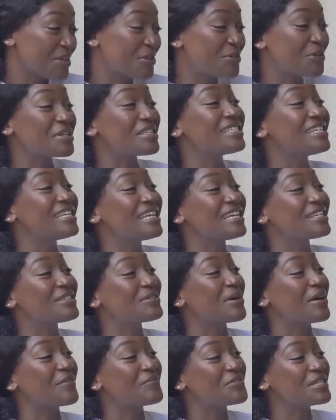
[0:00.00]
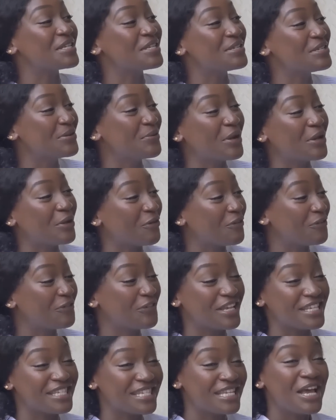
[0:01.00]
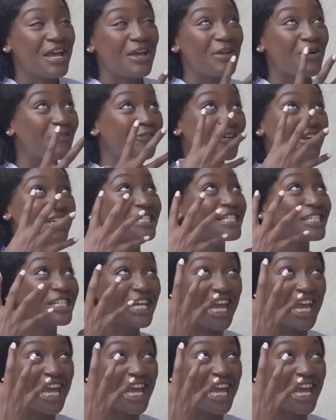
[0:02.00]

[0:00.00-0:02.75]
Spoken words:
You just needed to have seen the way your face